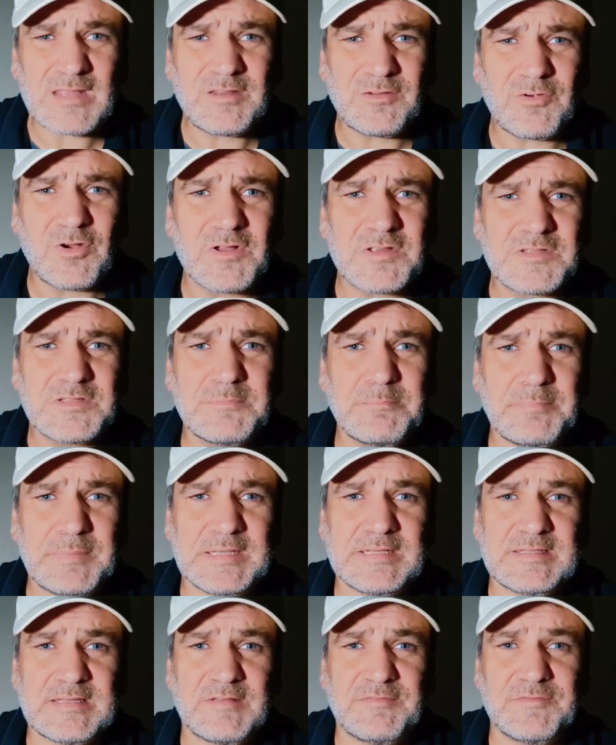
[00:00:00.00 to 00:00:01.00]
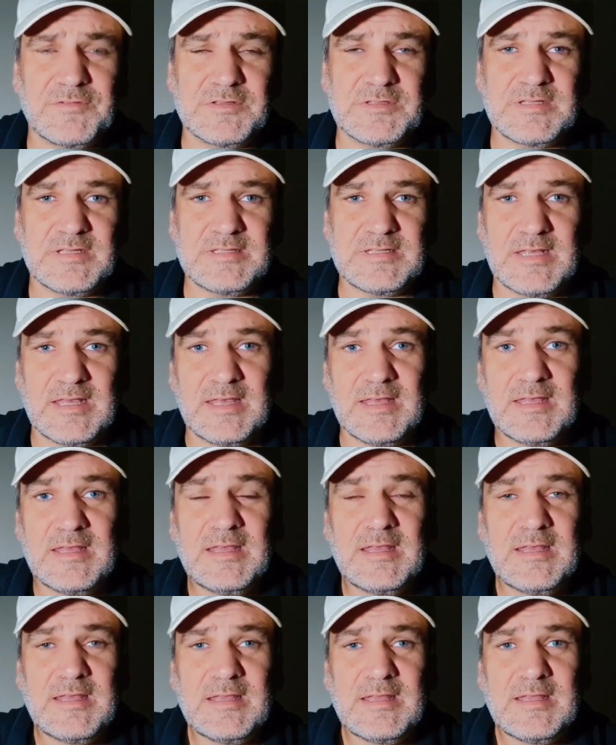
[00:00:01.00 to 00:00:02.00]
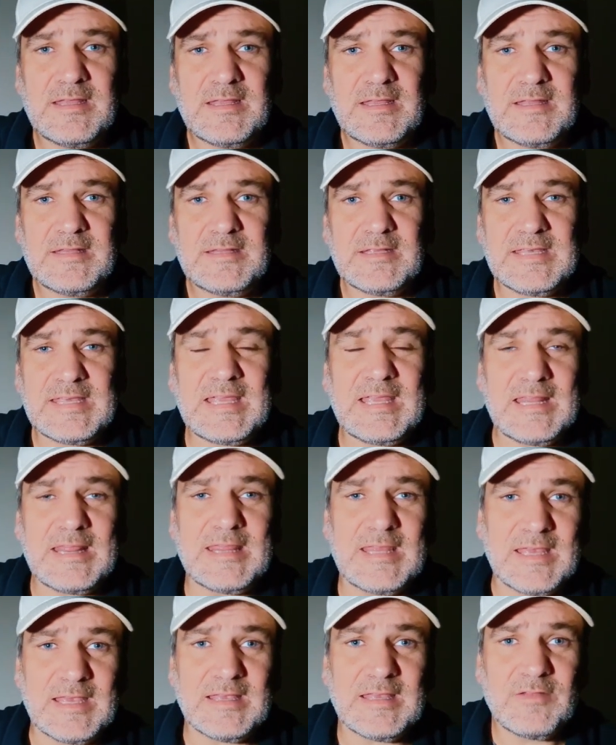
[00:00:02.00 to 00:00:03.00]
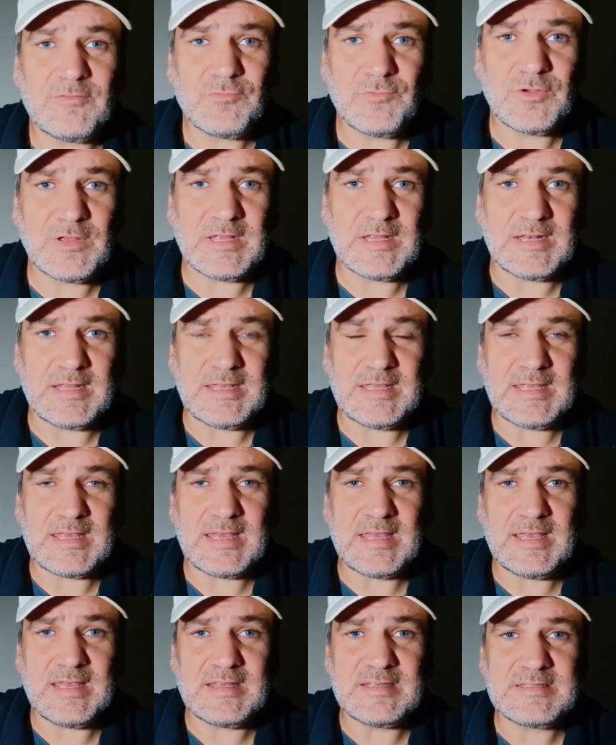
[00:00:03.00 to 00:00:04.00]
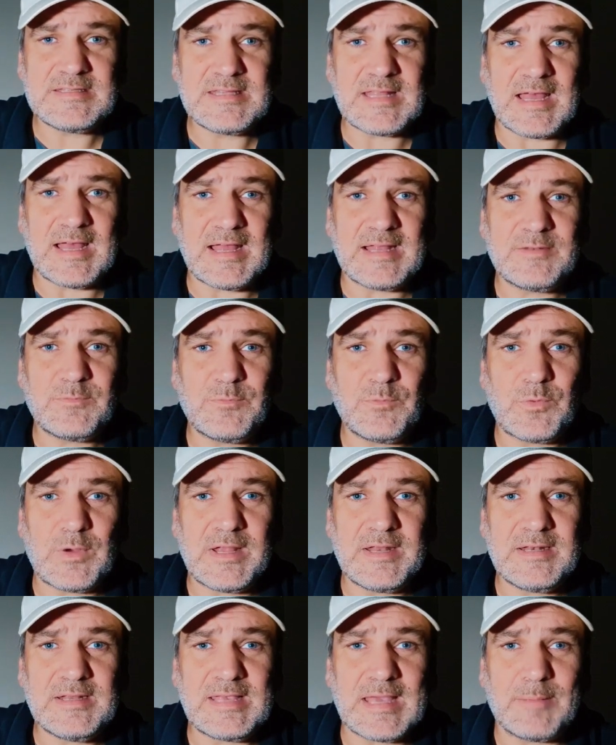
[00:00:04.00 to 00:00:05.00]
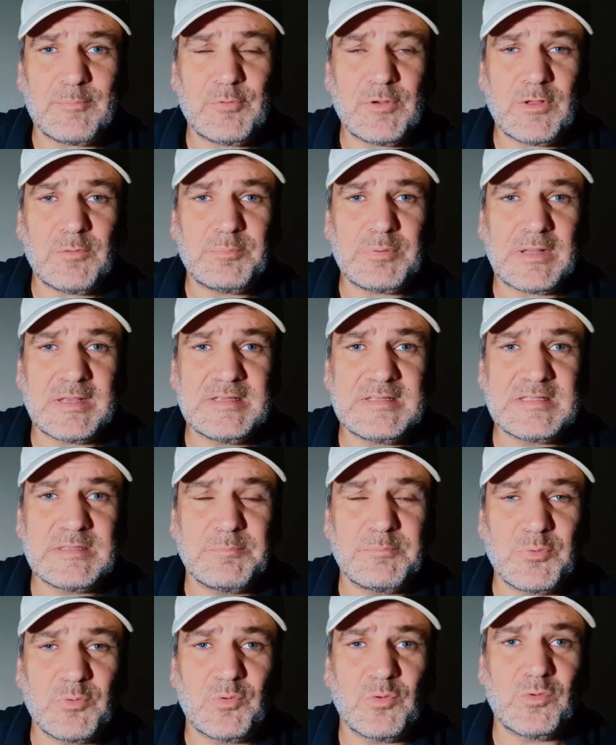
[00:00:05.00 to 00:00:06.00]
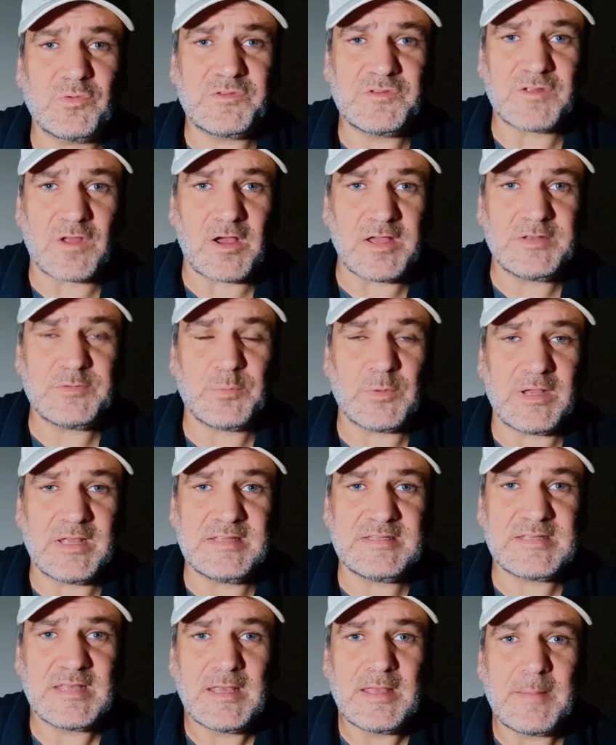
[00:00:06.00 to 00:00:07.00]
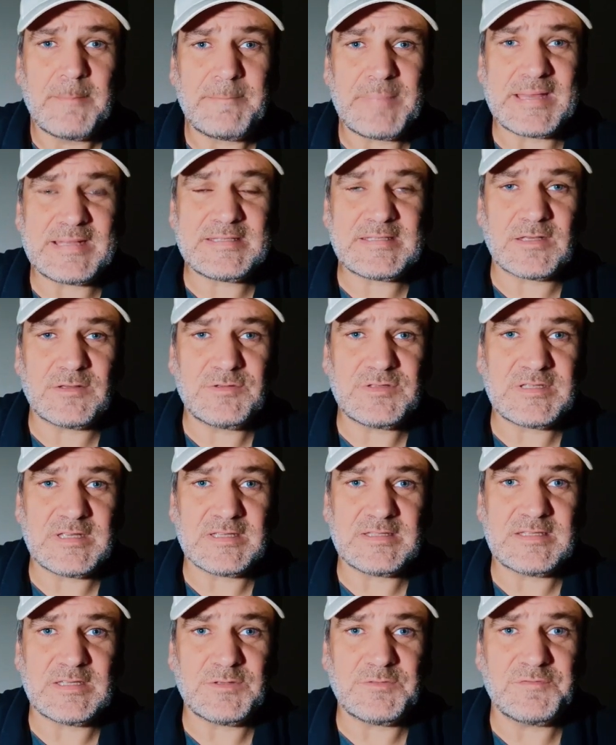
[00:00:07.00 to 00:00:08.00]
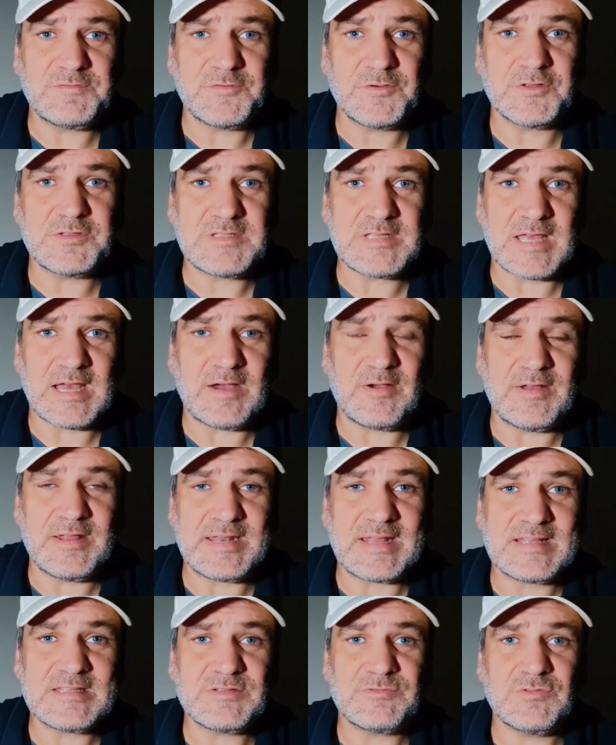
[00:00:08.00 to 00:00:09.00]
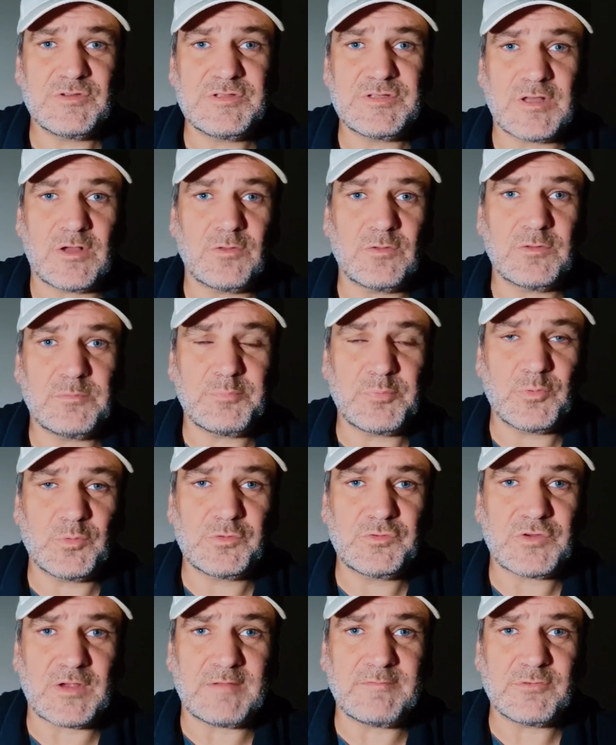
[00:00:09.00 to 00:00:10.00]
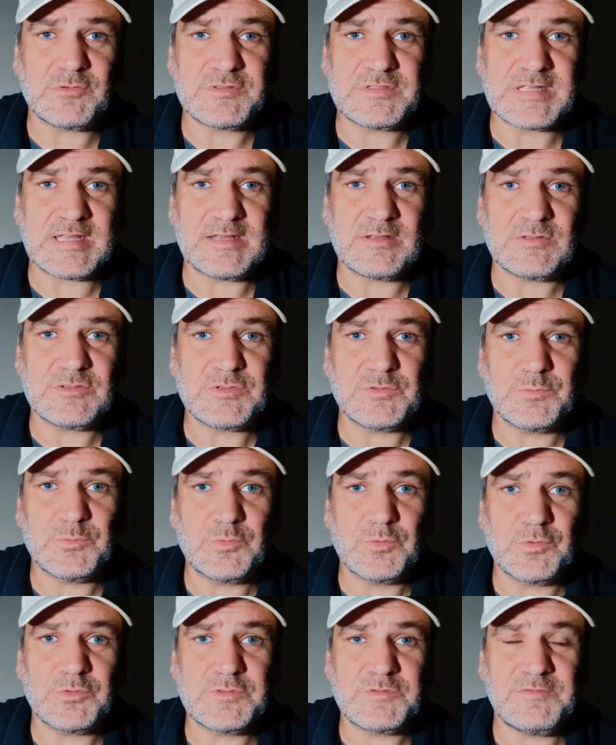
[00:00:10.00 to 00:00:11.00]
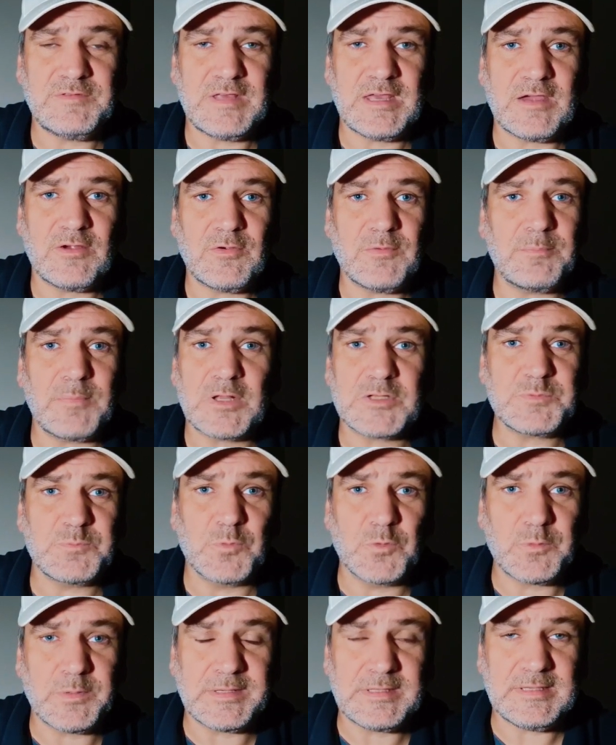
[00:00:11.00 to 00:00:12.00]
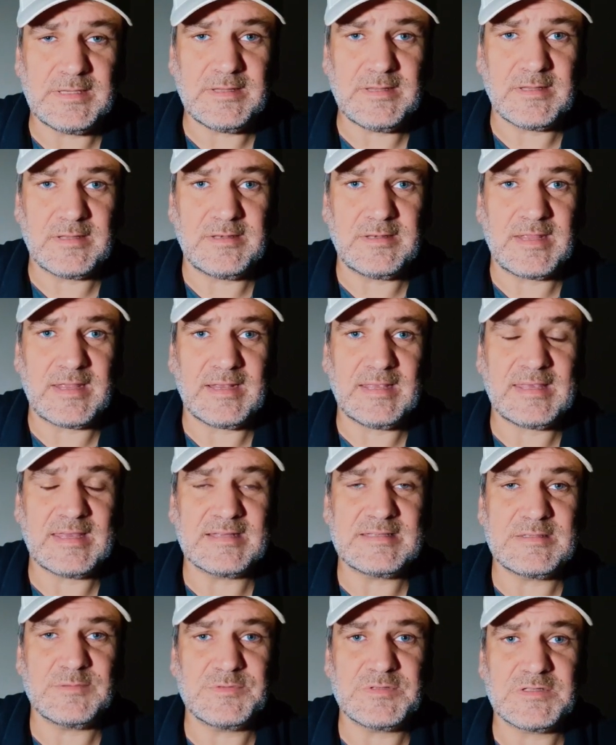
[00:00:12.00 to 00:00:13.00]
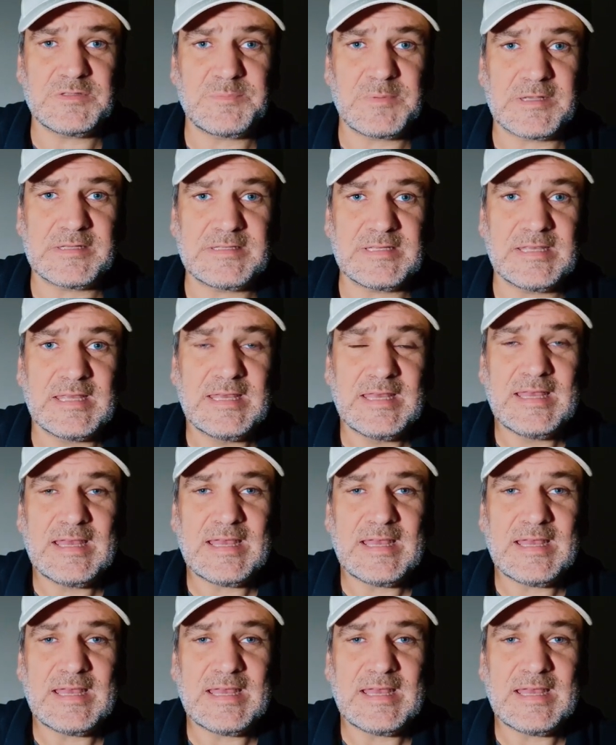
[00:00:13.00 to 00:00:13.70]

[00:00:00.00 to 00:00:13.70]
there are some big differences here. The key thing really is that when Gabriel plays the ball sideways, Beto sticks his foot out, and as a result, the ball travels down towards Vieira much more quickly than Nketiah was expecting,